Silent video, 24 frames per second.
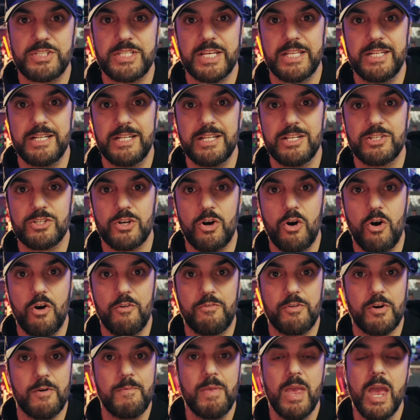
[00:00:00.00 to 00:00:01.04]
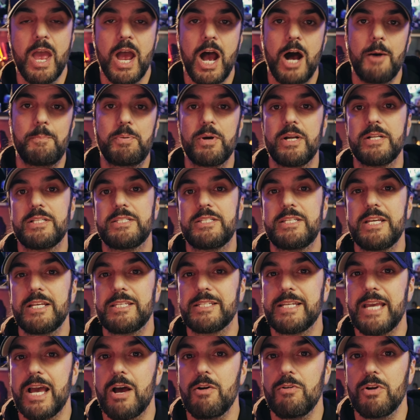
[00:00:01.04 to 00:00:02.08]
sending this over. I'll put a
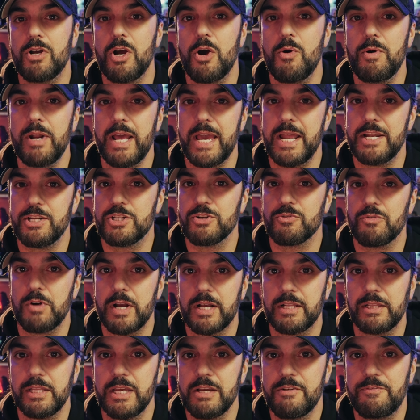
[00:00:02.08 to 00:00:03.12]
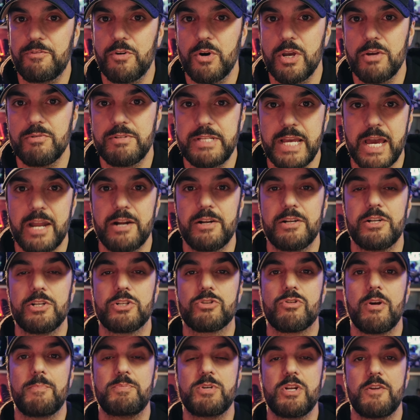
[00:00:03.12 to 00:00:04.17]
discount code and direct link for you down in the
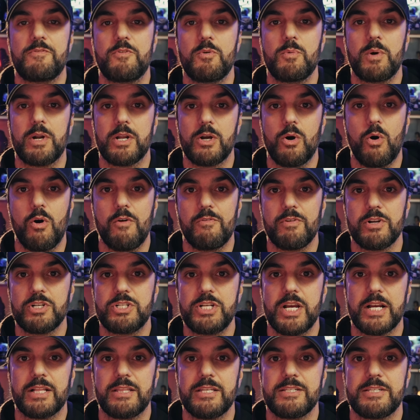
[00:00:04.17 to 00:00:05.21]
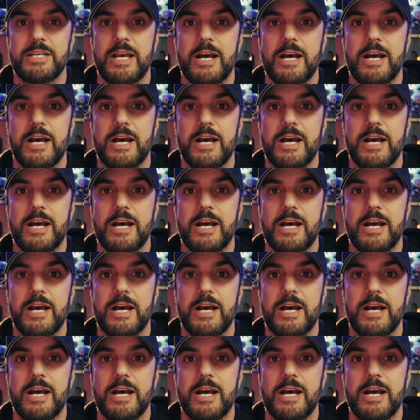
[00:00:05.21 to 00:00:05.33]
description if you want to go over and check this